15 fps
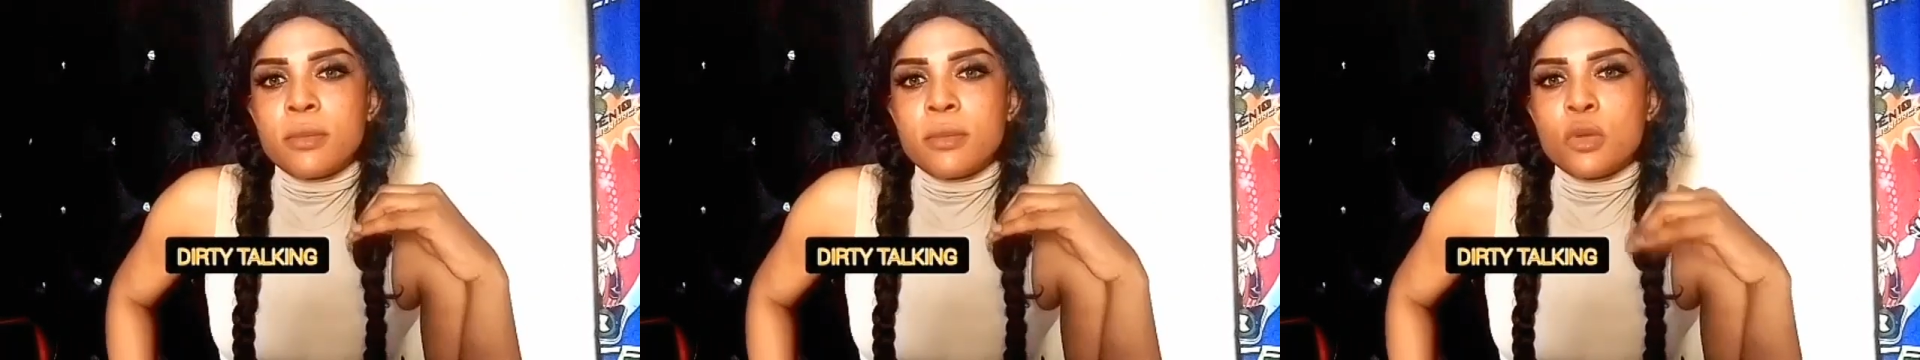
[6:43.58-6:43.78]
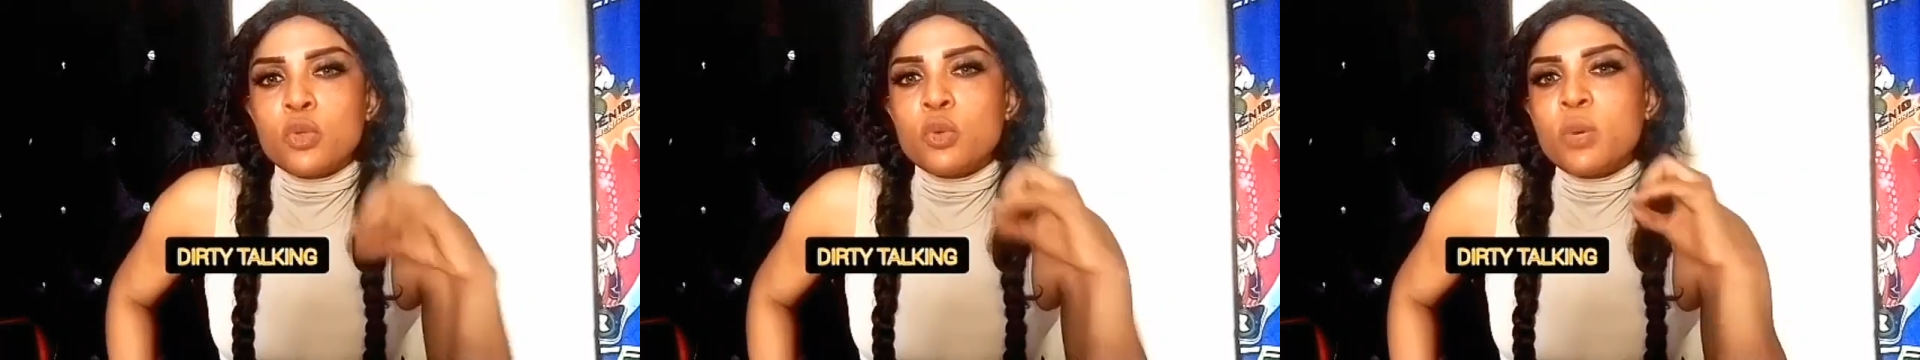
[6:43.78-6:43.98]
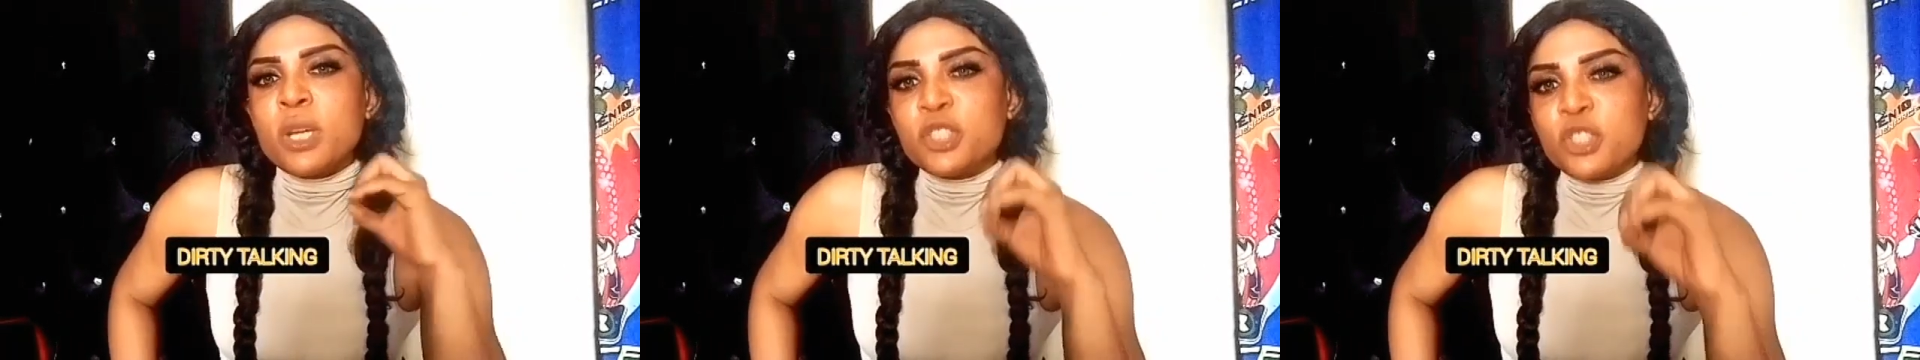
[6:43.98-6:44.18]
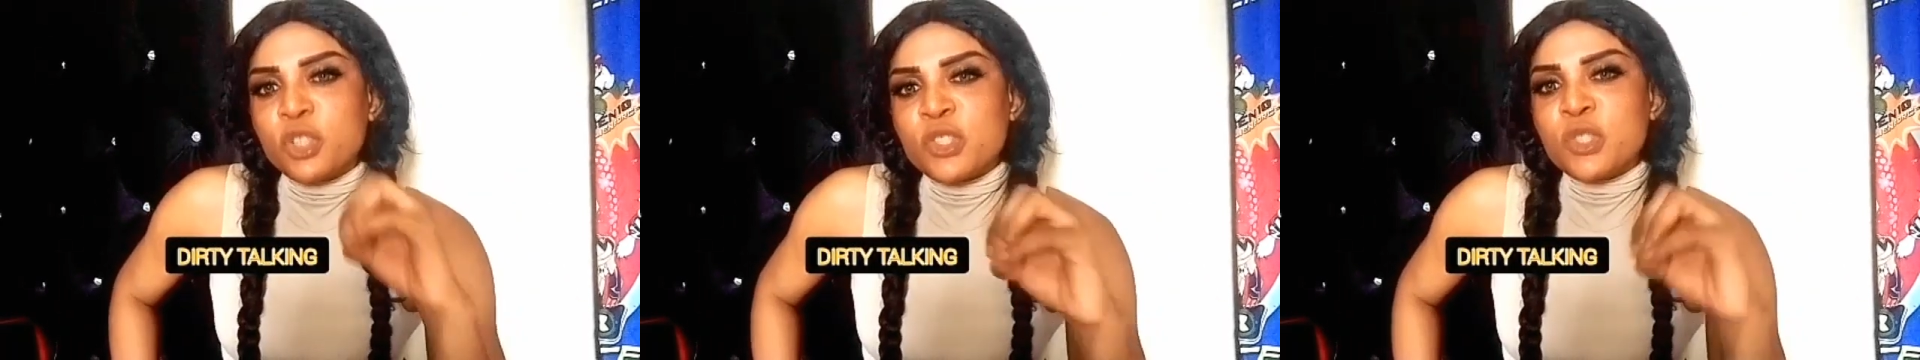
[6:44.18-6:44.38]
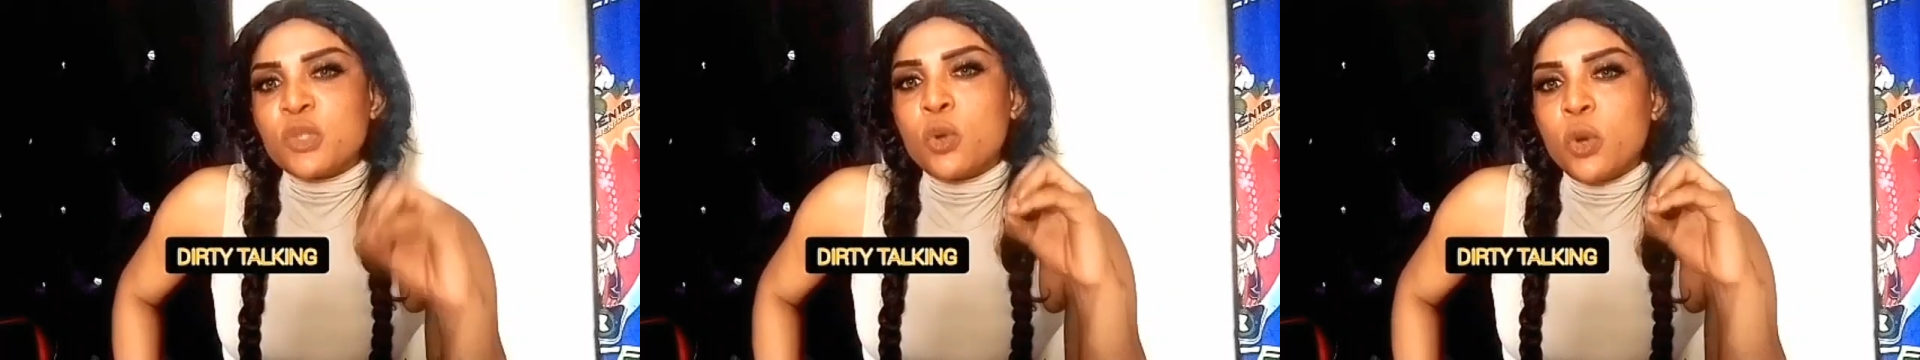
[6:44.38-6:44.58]
You are
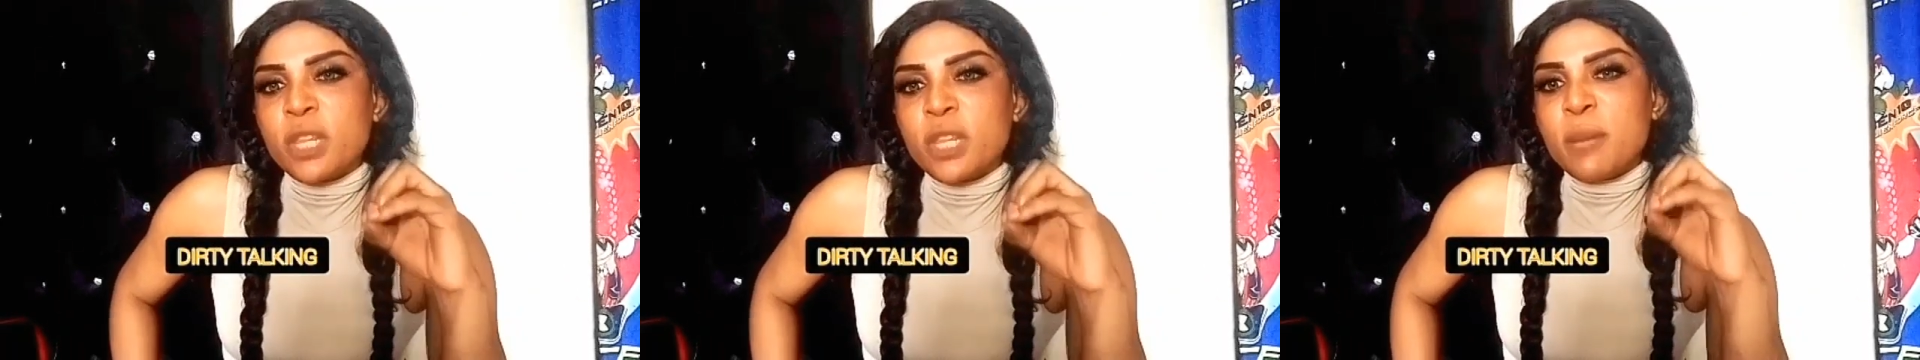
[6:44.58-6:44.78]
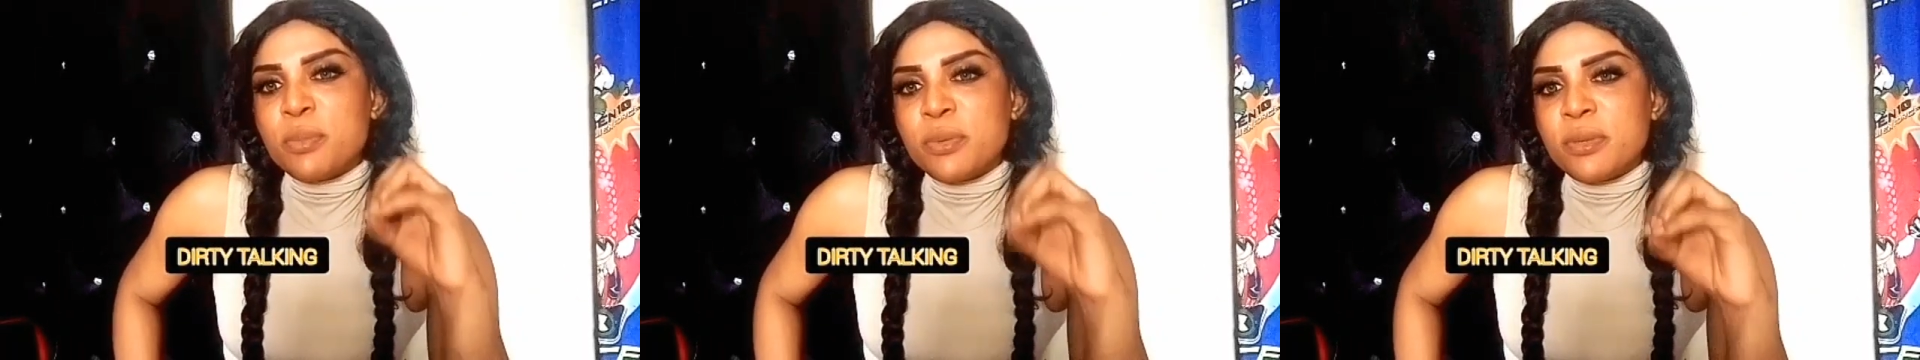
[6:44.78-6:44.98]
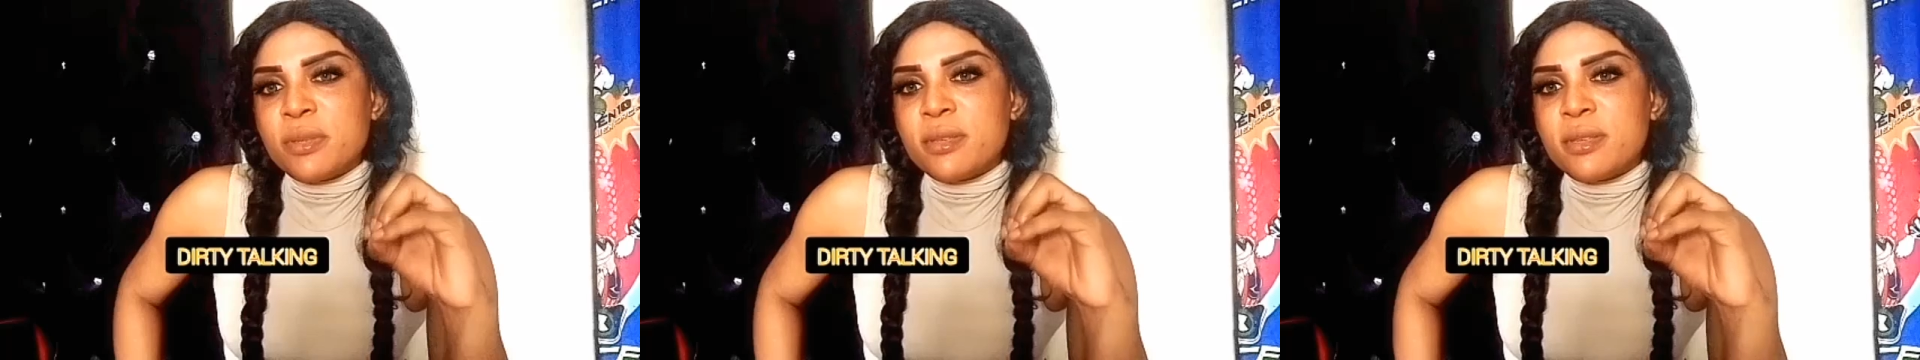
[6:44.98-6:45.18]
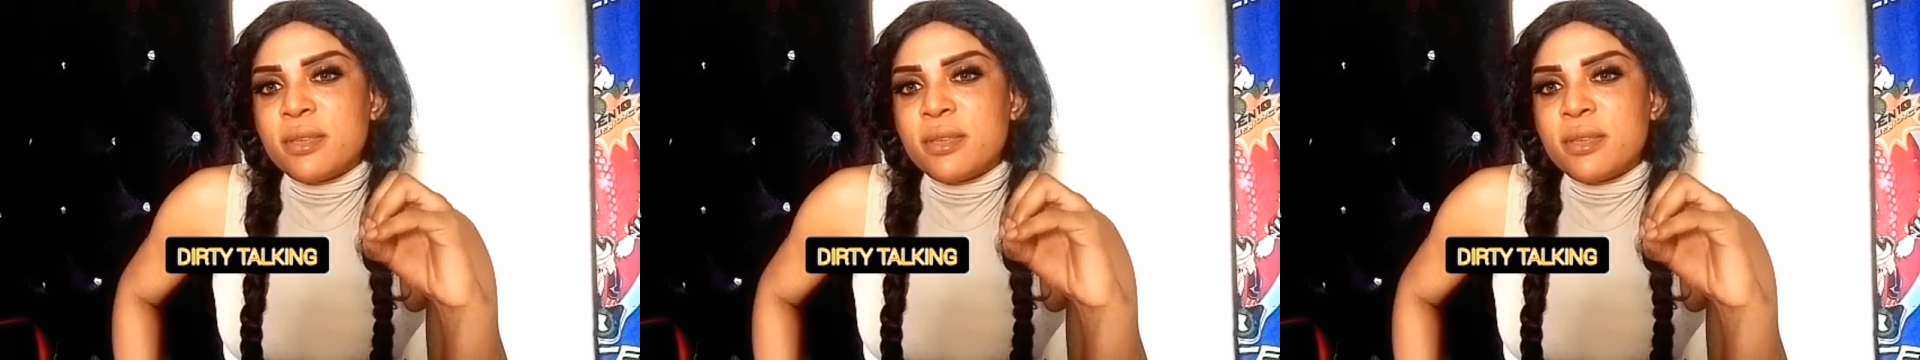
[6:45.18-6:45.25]
just gonna be